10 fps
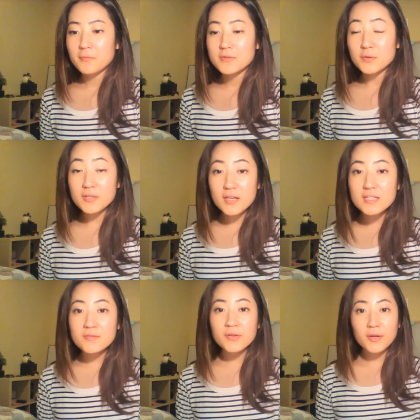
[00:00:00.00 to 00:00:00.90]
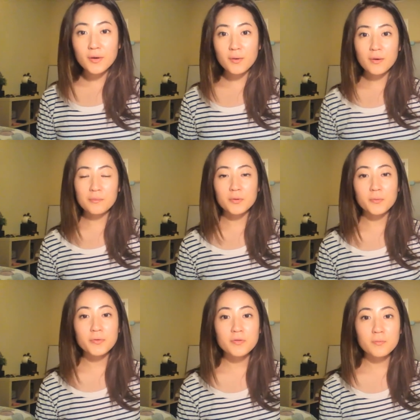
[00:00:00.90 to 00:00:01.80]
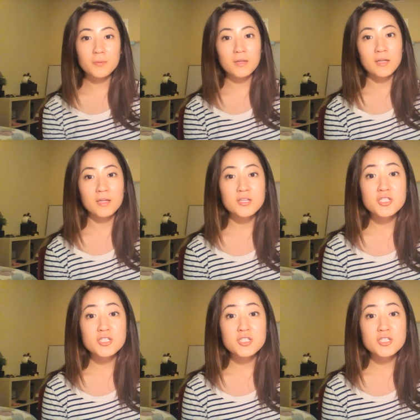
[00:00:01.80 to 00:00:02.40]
so today's video, I'm going to be